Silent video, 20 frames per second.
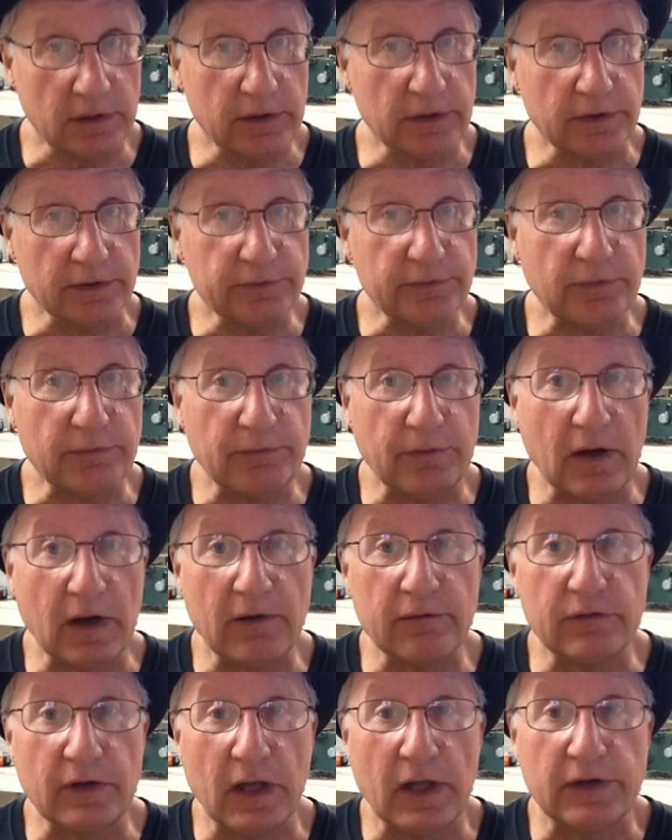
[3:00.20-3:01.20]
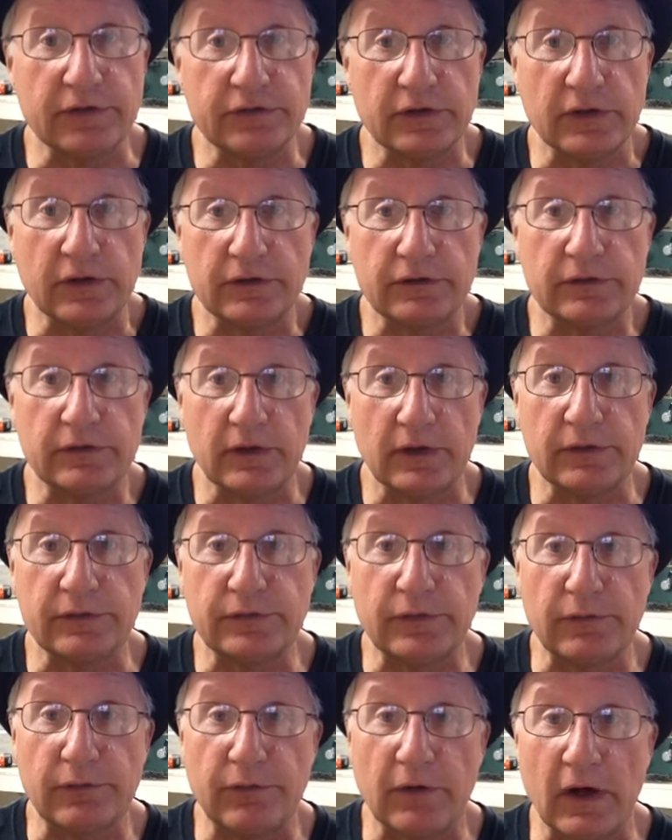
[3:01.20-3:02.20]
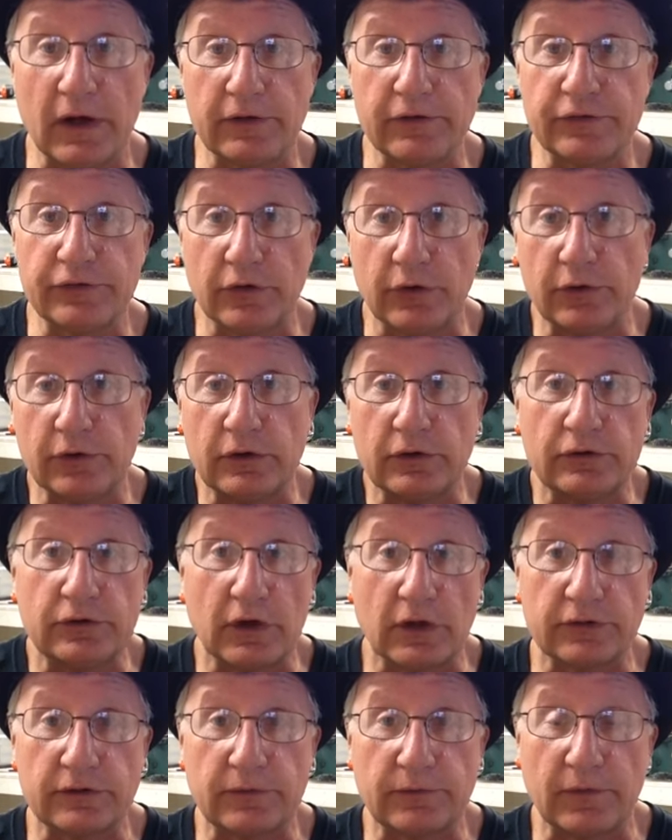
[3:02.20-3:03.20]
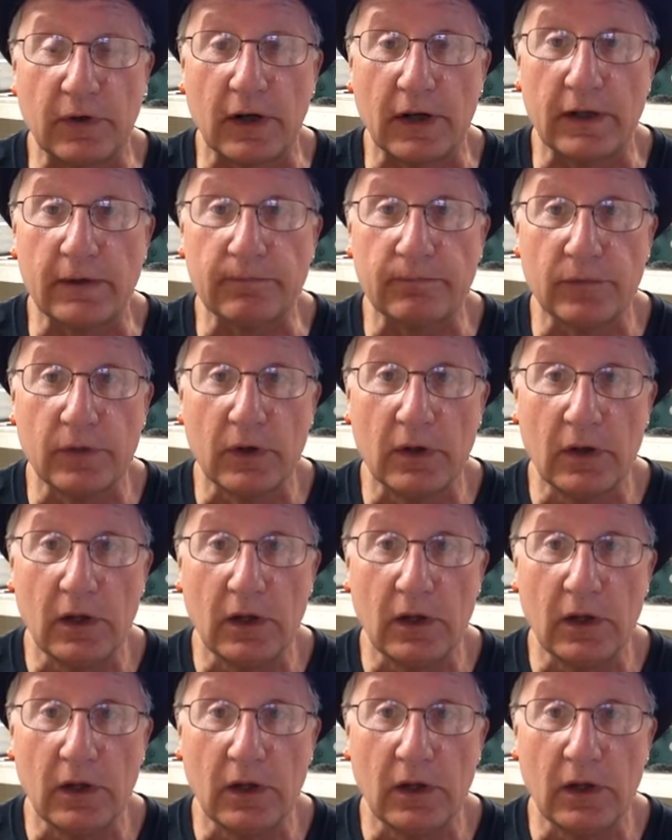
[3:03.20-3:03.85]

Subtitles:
it is for 5 days, and it's for fun, so you can justify it.